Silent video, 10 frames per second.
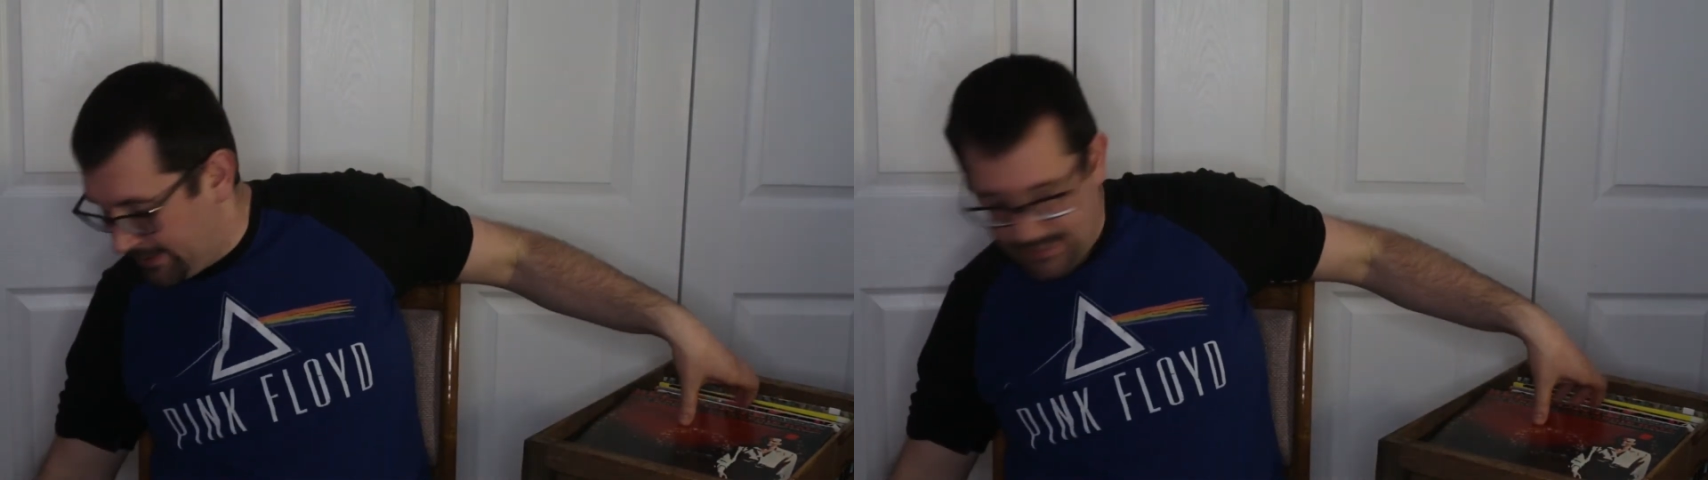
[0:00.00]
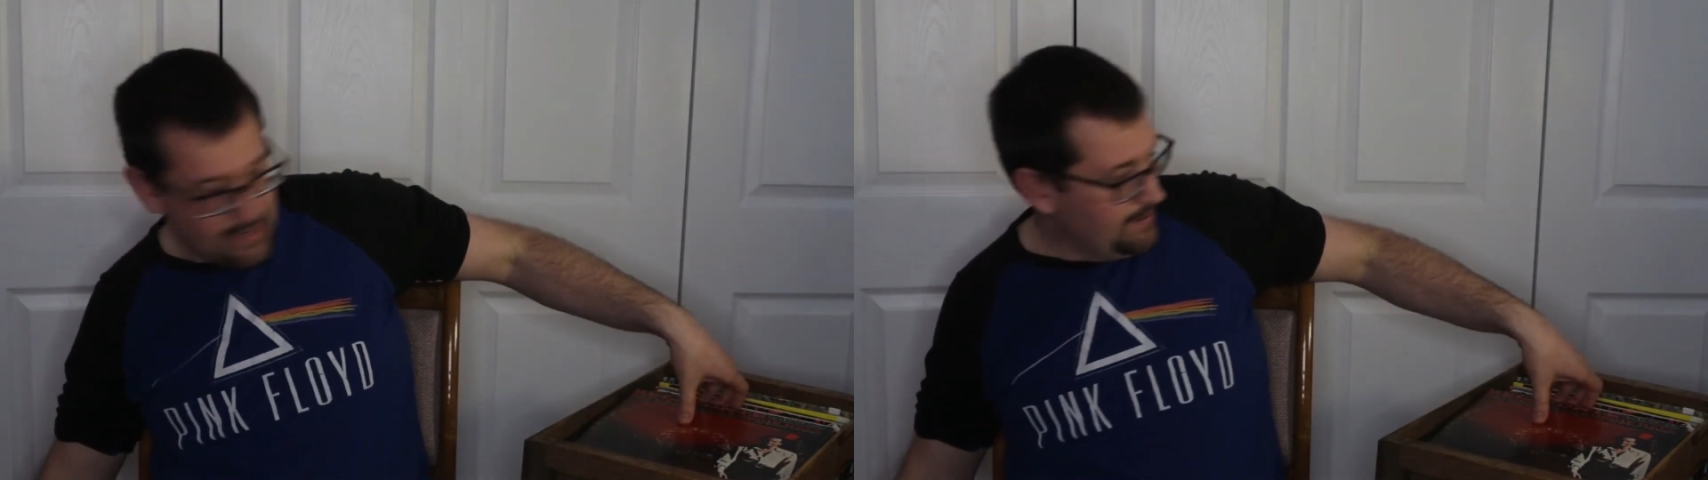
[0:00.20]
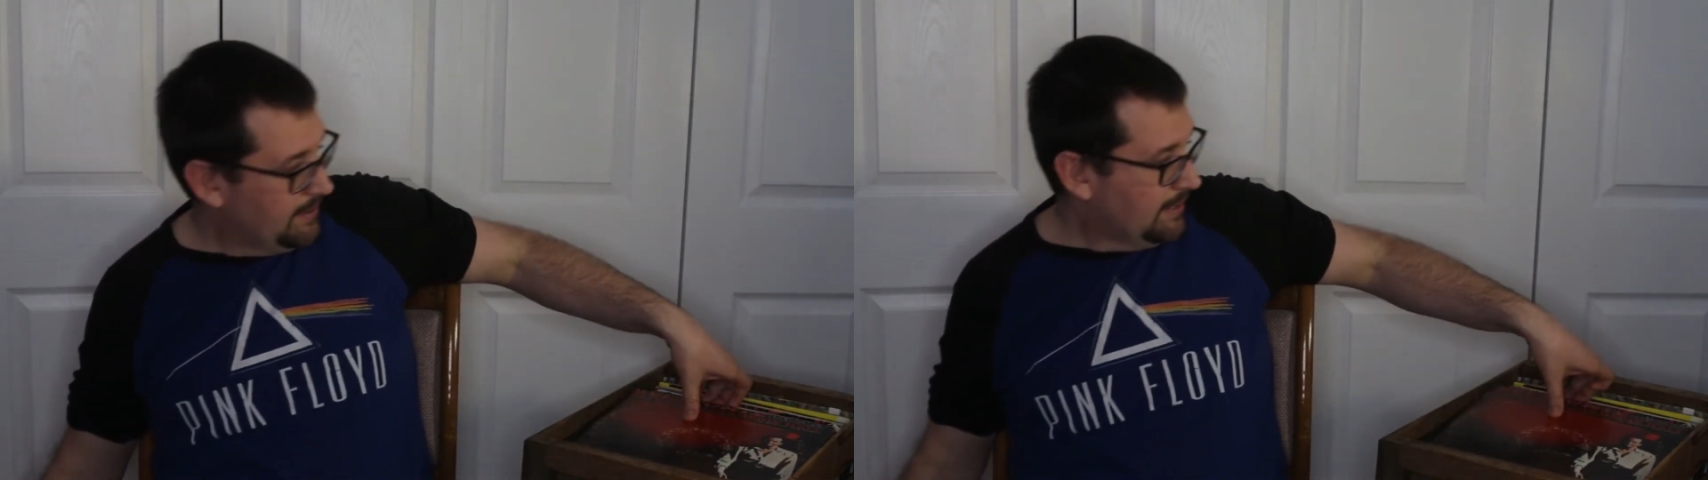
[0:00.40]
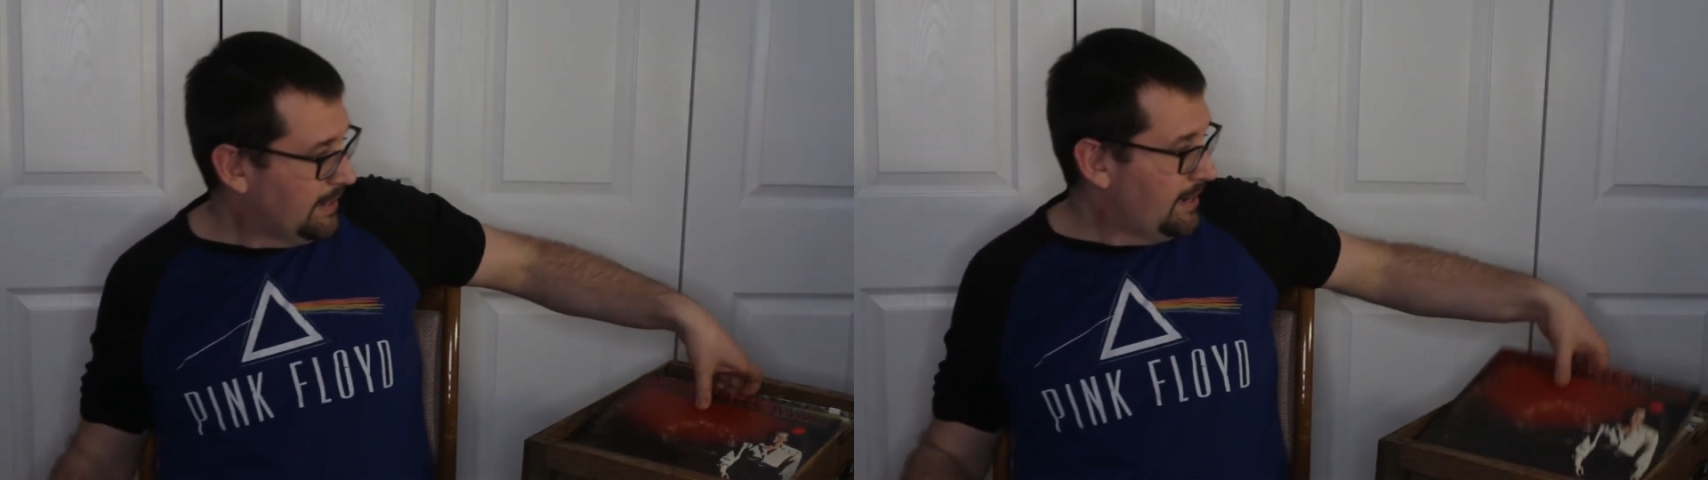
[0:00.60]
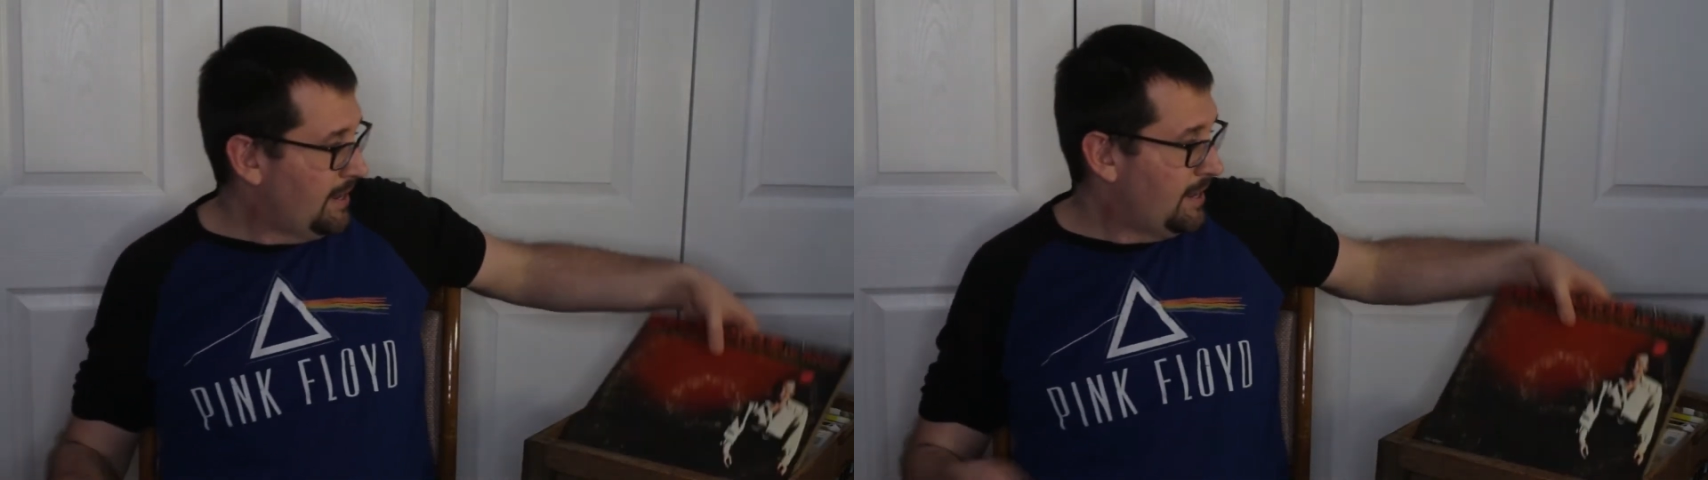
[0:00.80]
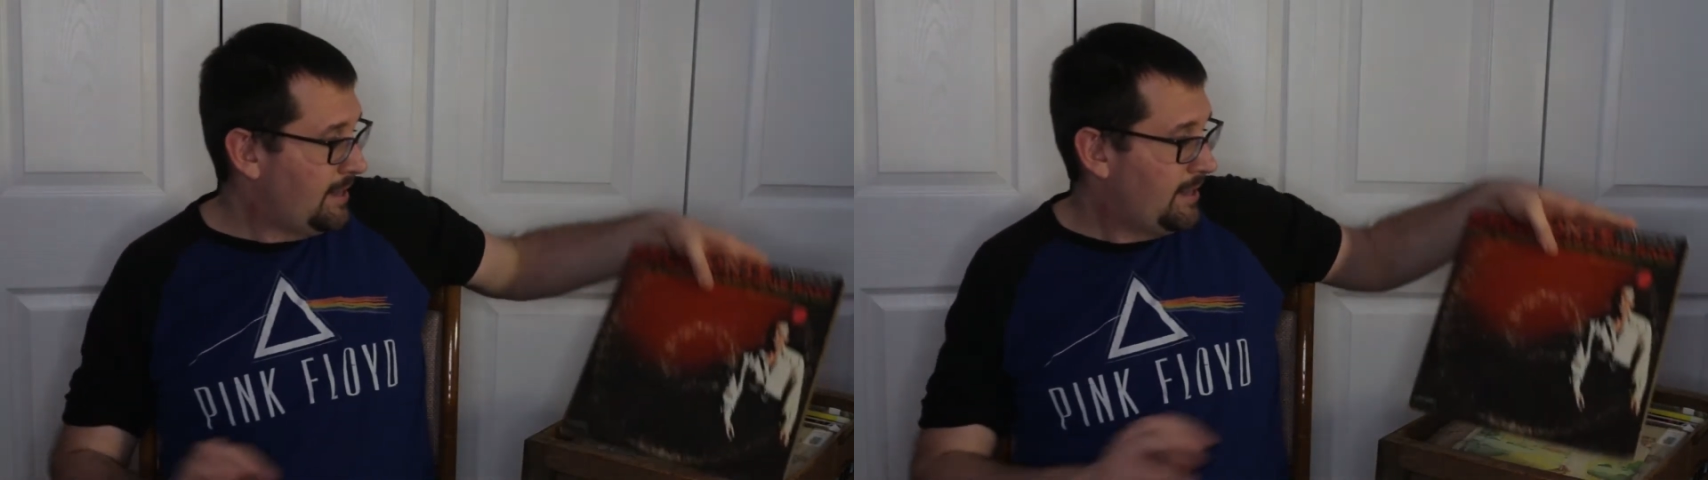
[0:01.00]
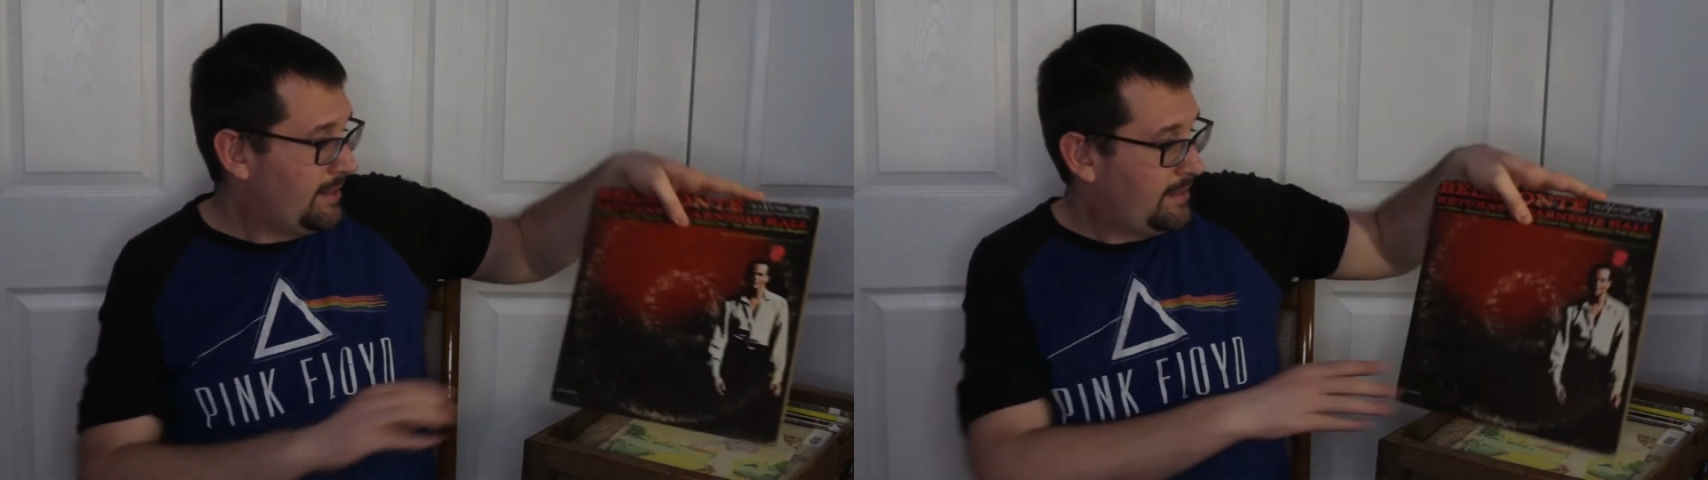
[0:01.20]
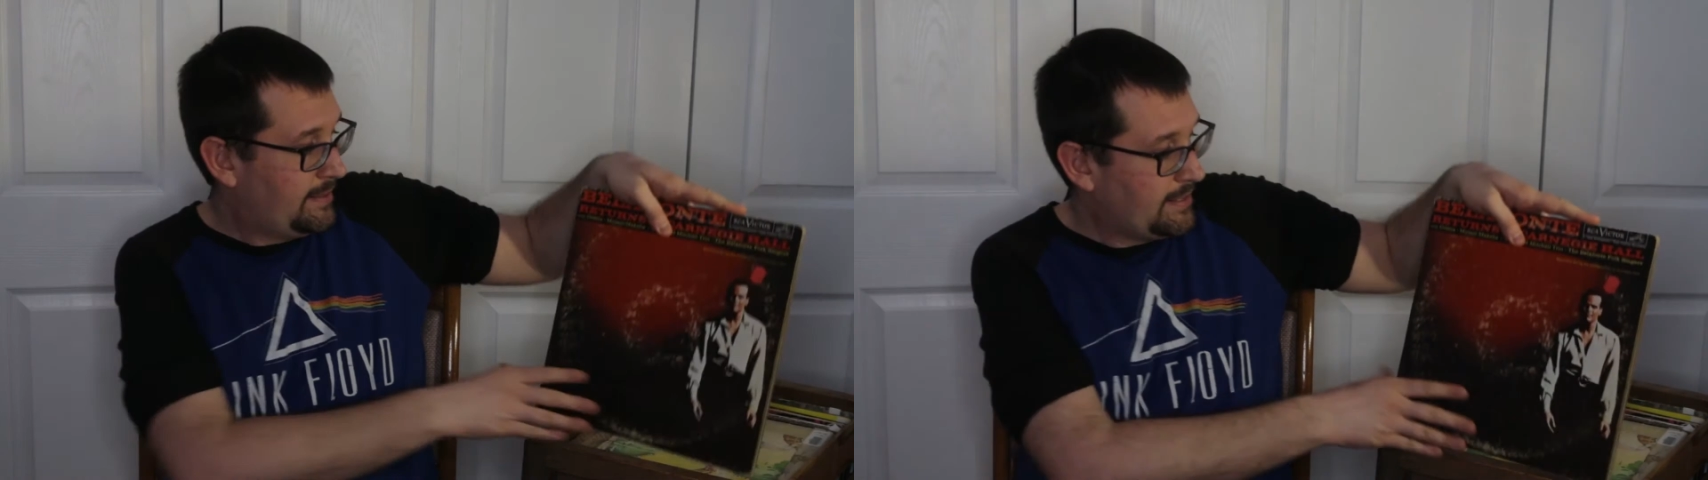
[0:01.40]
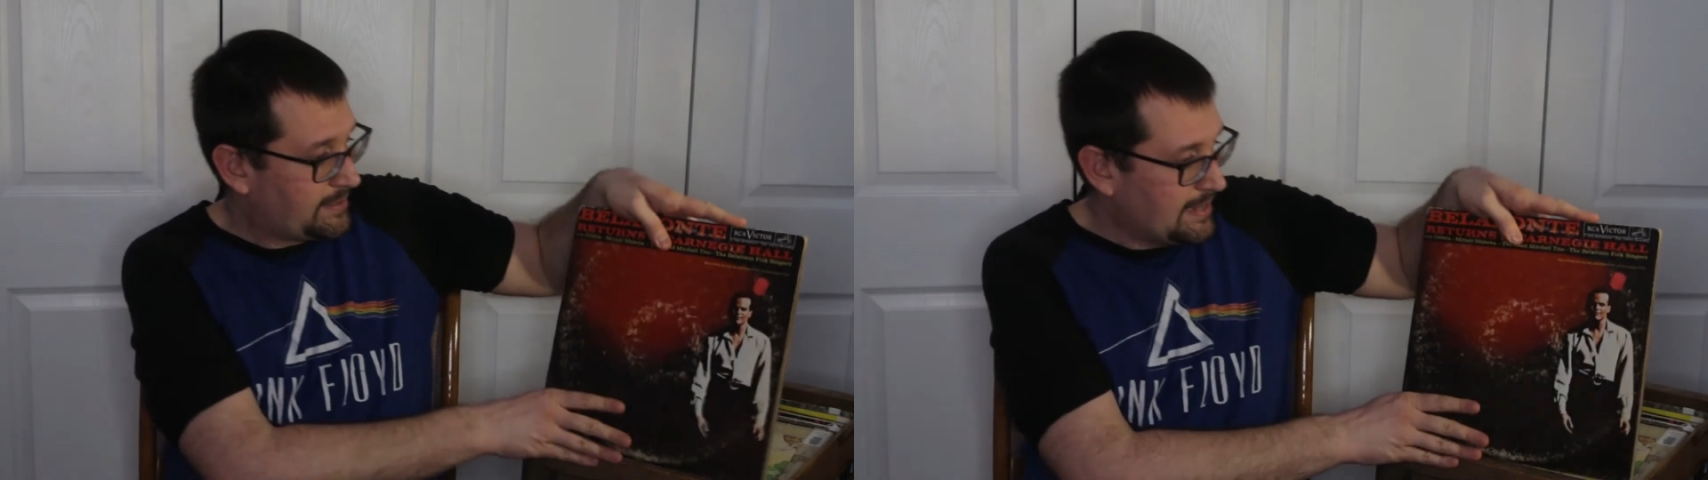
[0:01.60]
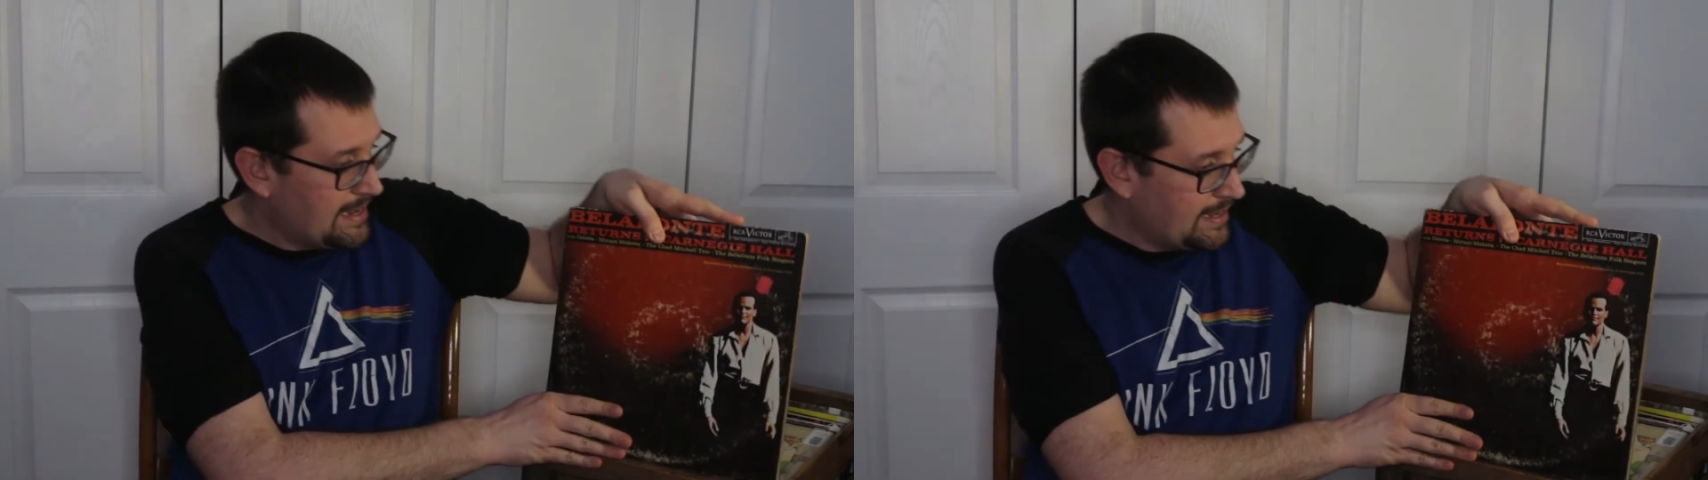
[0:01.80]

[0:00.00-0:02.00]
on down the line, this guy